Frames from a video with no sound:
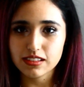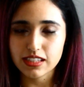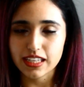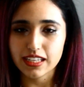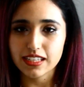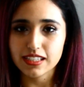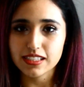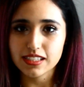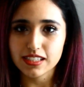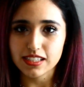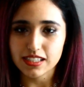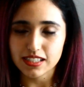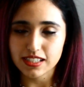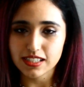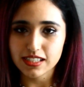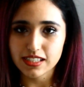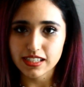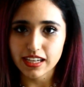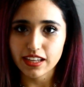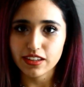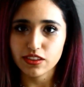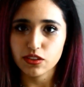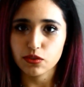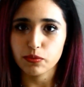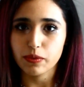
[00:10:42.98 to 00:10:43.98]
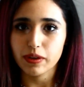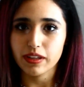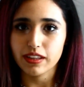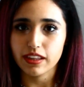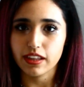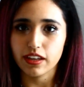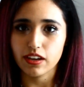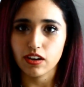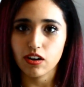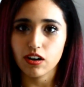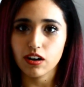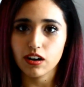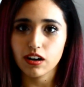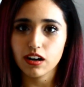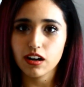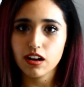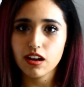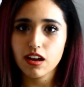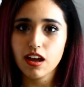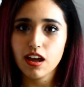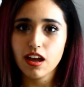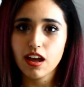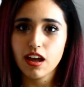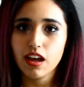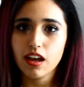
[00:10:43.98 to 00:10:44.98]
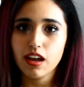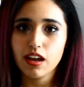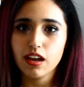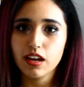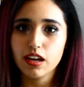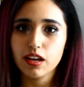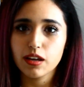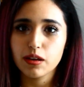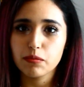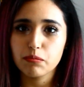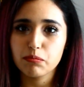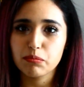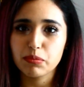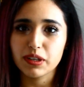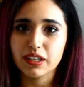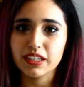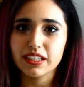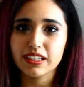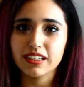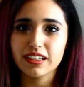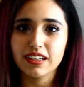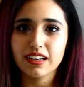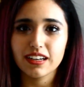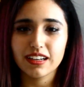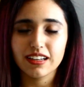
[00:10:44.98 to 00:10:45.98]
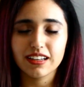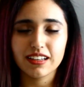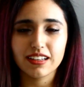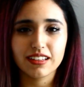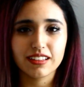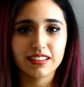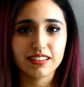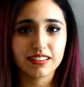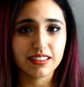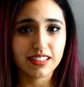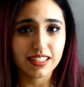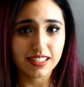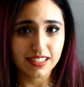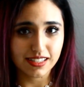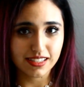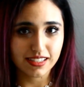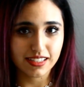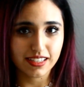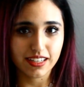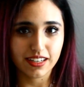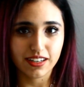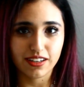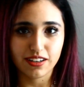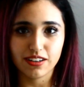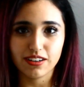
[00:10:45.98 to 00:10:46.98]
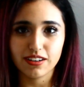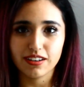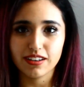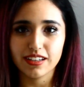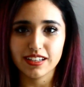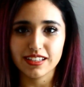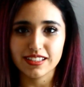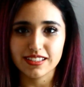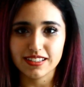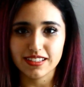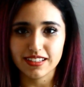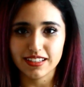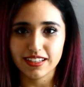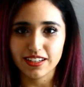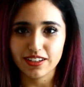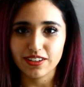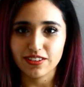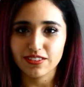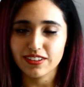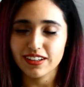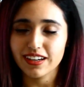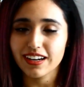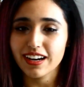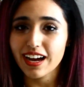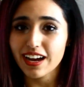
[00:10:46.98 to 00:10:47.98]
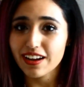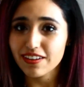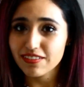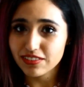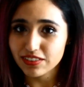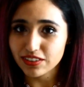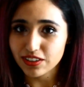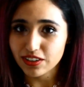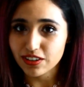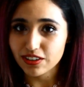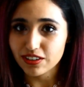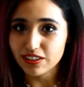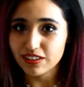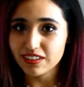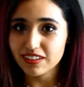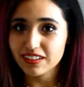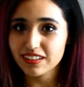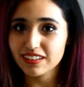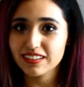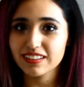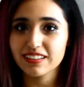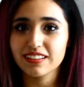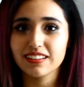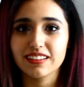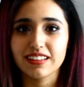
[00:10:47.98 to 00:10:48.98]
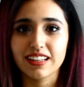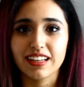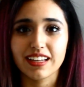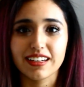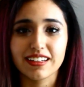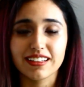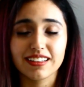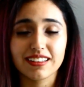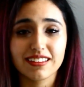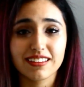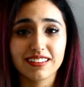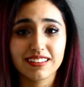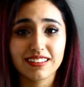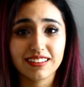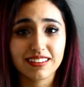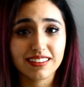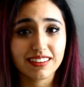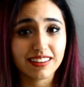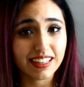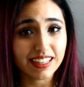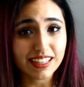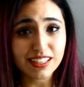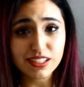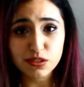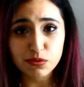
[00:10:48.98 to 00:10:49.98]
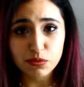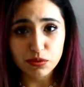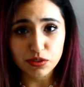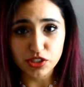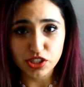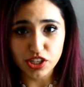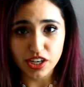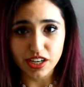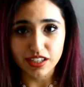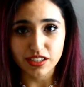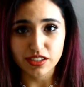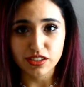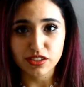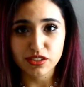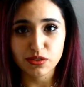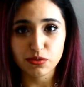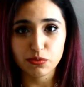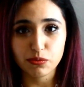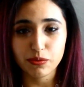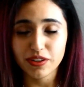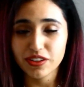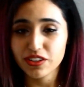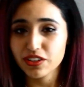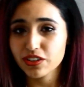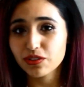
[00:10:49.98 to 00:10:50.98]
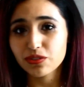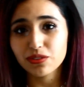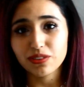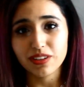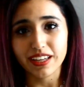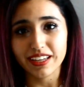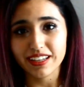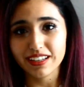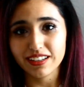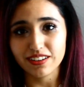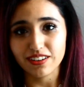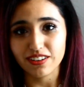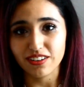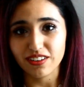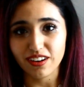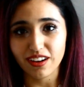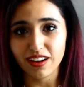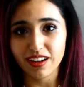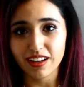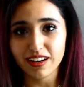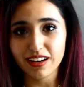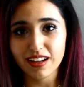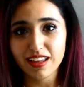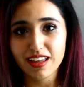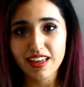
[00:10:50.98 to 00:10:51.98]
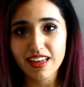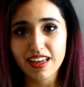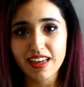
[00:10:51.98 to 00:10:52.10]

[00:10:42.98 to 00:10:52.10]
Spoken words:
things to stay the way they are. But this year is the year that I've learned that things will change, whether you like it or not.